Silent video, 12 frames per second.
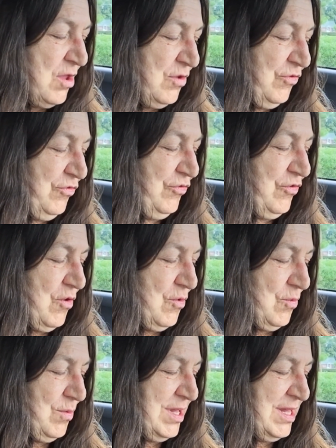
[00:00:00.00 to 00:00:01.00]

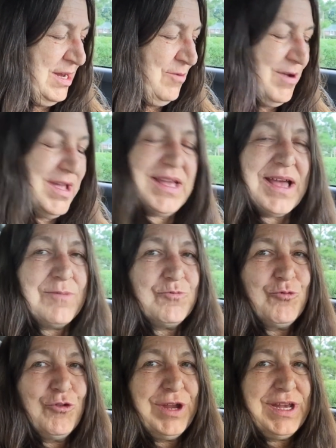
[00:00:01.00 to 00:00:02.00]
So anyway,
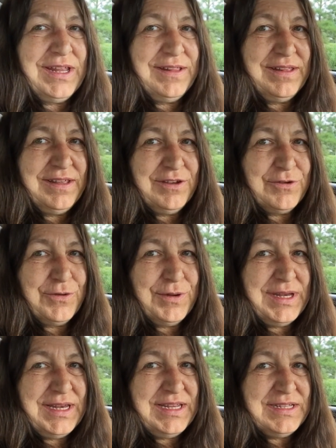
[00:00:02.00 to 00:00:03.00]
I'm reading the
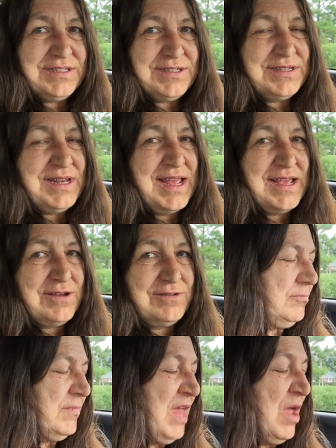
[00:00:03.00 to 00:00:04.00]
ingredients
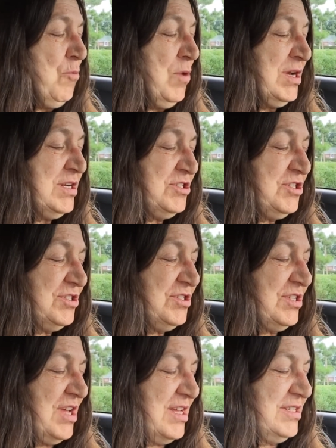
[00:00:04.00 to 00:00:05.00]
now. I want to
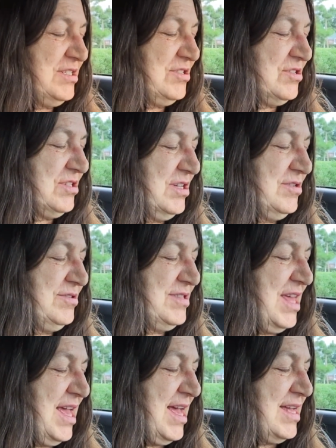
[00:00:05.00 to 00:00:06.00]
just disclose
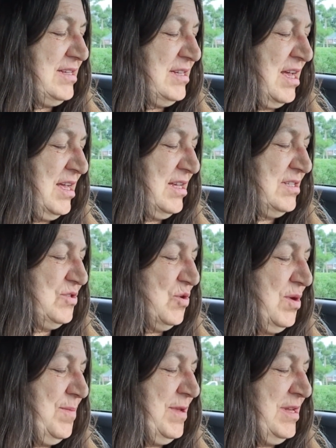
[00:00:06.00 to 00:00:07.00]
that
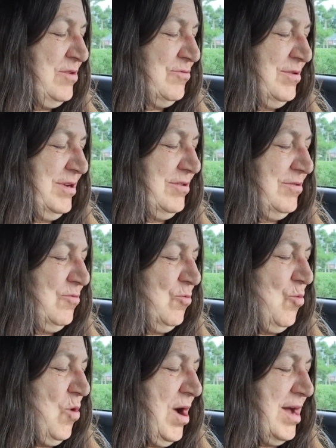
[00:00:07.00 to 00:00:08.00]
soybean oil,
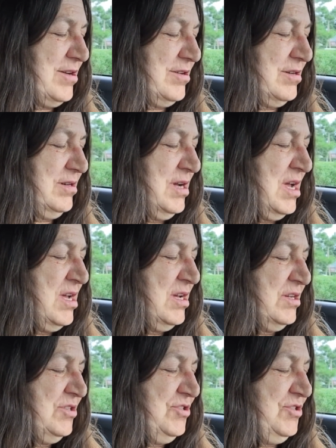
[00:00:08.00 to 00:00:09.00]
water,
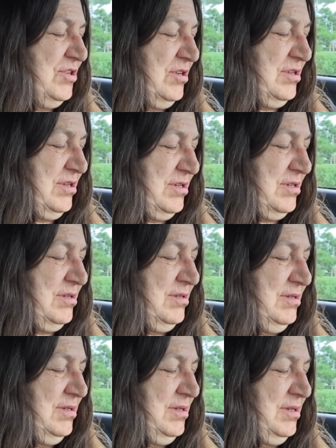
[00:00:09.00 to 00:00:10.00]

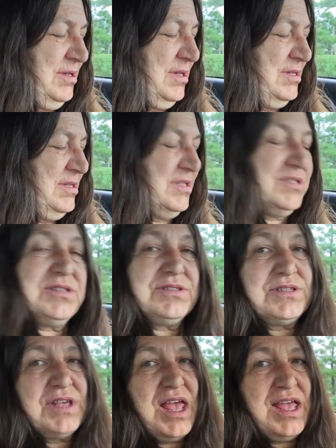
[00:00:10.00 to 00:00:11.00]
sugar. It doesn't
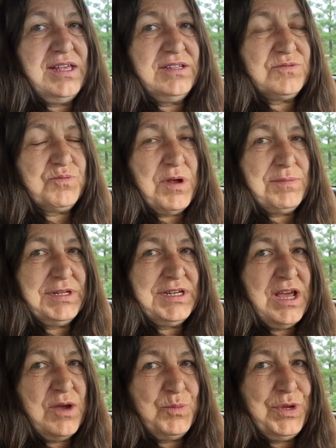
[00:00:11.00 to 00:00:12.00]
say. It's probably
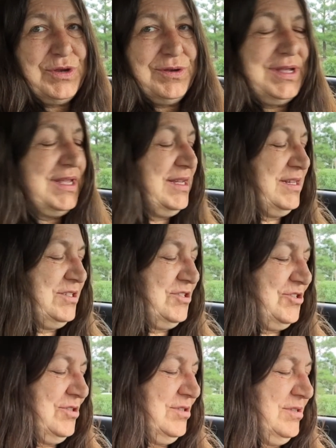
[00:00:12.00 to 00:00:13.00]
not pure cane
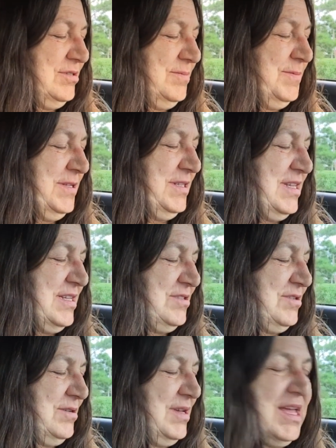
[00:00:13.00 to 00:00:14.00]
sugar, but
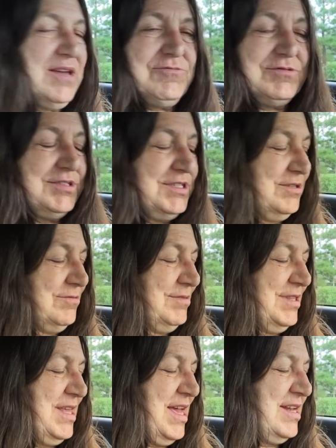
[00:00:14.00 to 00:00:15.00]
that's okay. We'll deal
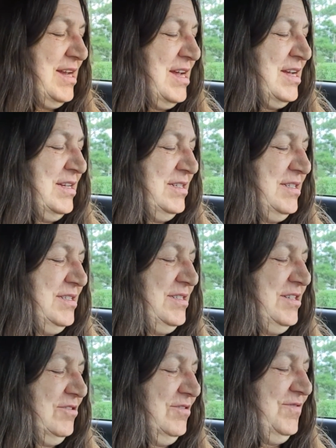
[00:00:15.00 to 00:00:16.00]
with that.
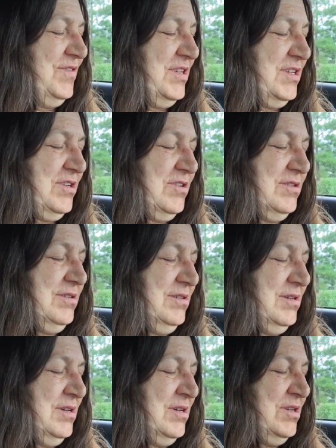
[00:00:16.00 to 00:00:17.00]
Distilled vinegar,
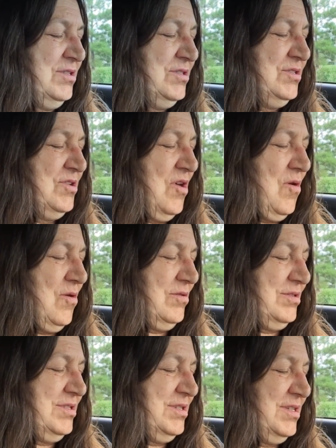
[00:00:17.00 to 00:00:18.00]
salt.